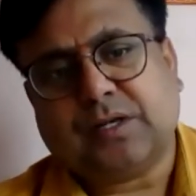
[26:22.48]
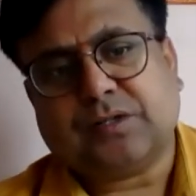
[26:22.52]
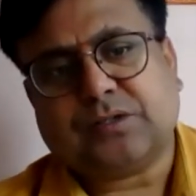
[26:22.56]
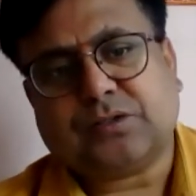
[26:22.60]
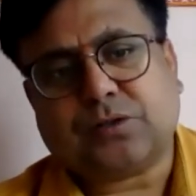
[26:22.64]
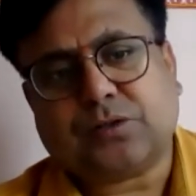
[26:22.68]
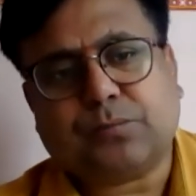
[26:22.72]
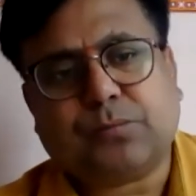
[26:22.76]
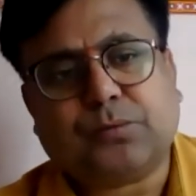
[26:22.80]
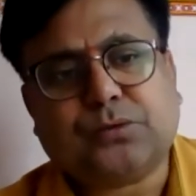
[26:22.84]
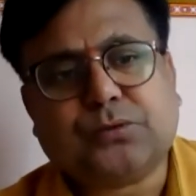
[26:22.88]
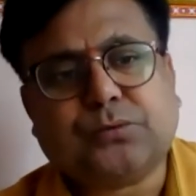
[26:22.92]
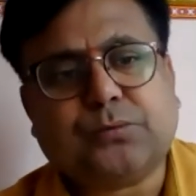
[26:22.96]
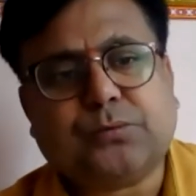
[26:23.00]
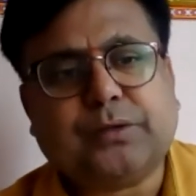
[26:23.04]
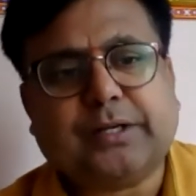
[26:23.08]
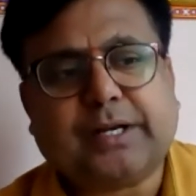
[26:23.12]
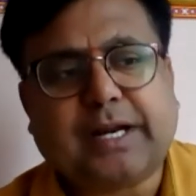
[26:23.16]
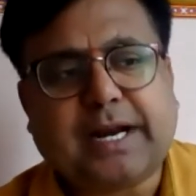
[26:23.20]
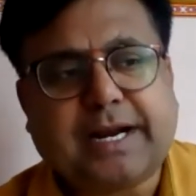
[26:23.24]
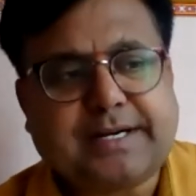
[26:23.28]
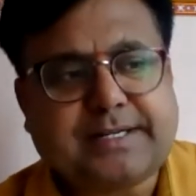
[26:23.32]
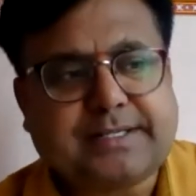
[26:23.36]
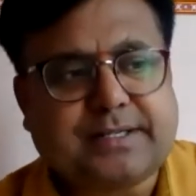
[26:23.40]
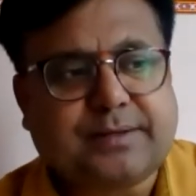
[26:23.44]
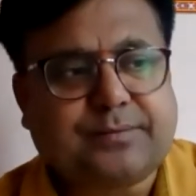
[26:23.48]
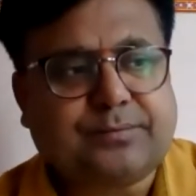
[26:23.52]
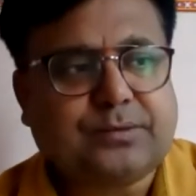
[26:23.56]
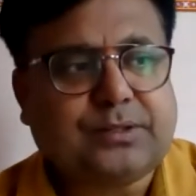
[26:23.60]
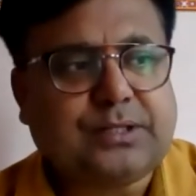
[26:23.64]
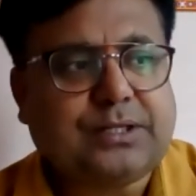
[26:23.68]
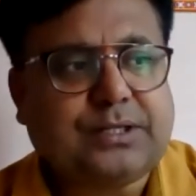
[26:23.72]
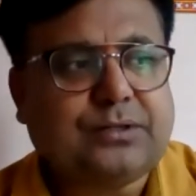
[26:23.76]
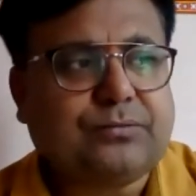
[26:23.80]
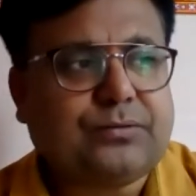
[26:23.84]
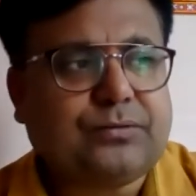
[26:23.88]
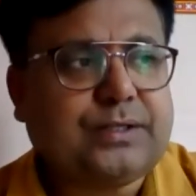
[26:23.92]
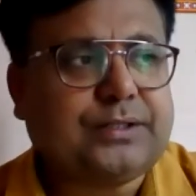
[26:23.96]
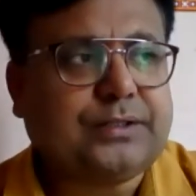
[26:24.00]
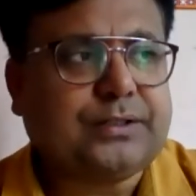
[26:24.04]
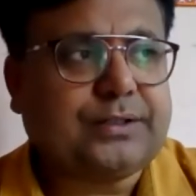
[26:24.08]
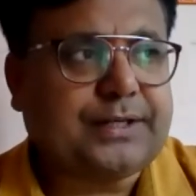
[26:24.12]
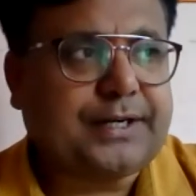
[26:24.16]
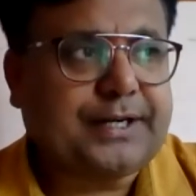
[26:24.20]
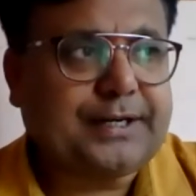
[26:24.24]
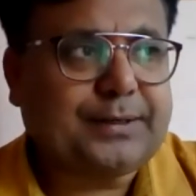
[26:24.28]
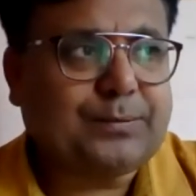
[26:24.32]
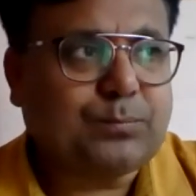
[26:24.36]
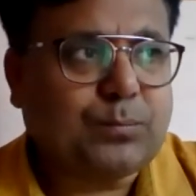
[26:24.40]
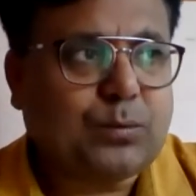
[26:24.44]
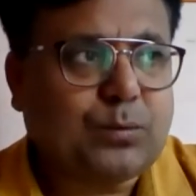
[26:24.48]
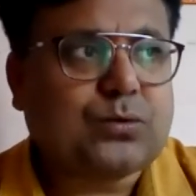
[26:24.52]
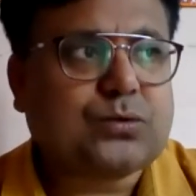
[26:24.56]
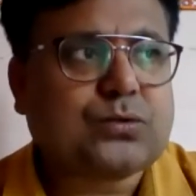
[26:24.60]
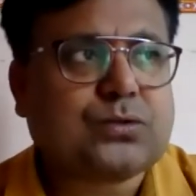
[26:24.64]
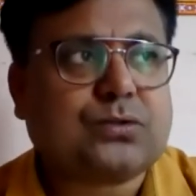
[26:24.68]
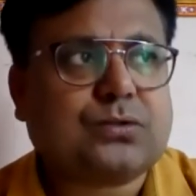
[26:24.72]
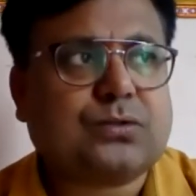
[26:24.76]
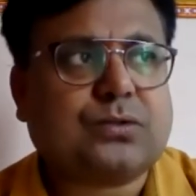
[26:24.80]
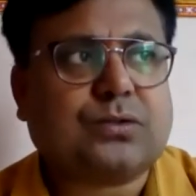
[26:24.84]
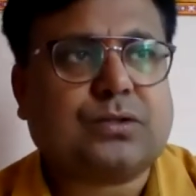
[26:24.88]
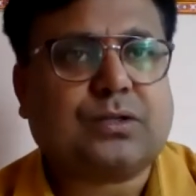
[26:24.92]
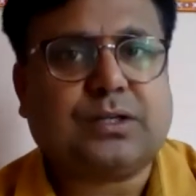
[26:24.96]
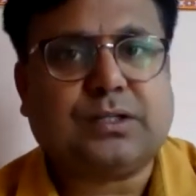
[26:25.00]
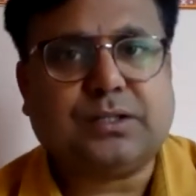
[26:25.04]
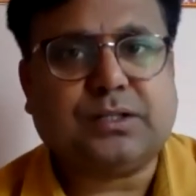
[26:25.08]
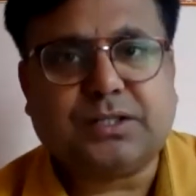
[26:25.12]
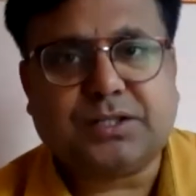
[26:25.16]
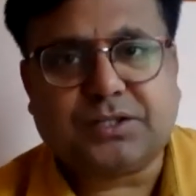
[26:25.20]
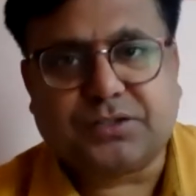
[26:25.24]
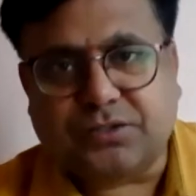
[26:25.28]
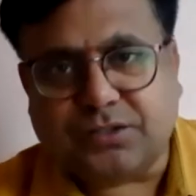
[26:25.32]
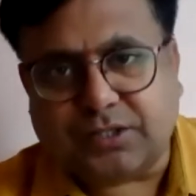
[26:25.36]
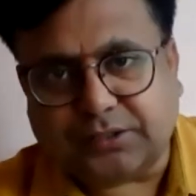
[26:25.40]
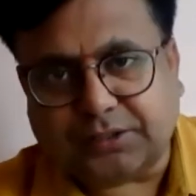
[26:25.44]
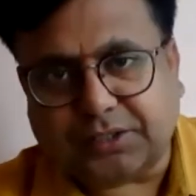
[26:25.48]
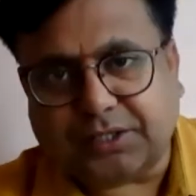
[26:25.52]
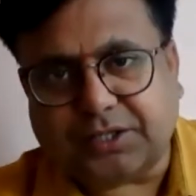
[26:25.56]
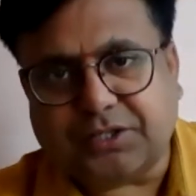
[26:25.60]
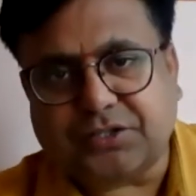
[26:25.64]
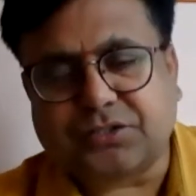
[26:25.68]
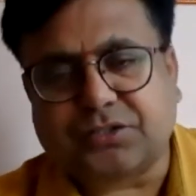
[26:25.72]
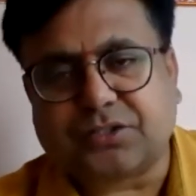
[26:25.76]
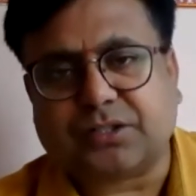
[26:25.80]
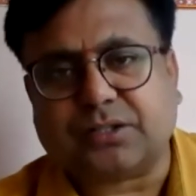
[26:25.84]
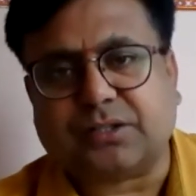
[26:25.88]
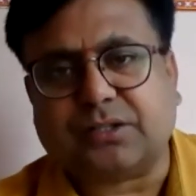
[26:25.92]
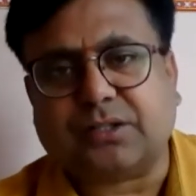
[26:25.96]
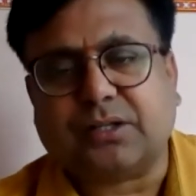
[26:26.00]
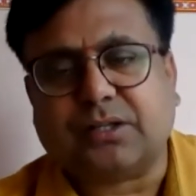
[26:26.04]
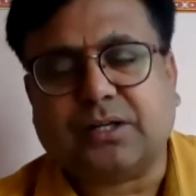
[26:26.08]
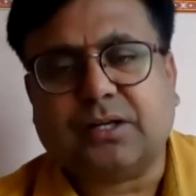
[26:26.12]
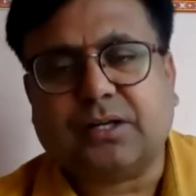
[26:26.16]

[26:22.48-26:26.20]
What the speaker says: Suppose we write something, we create books in this generation.